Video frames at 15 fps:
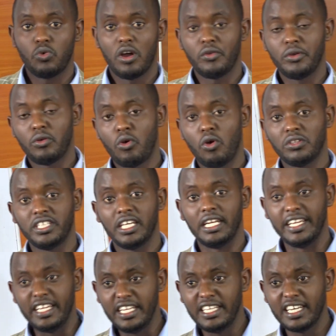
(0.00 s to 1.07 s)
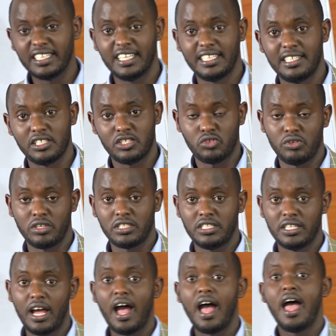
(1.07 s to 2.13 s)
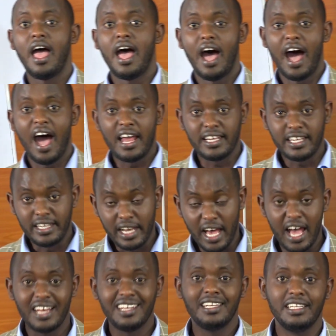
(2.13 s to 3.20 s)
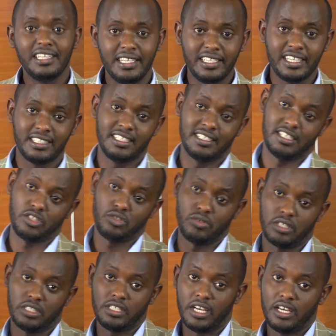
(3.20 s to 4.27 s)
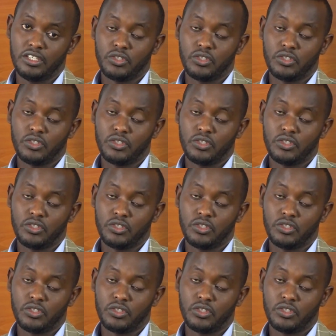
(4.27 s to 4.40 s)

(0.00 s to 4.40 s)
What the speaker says: what we call the linear data structure and non-linear data structure.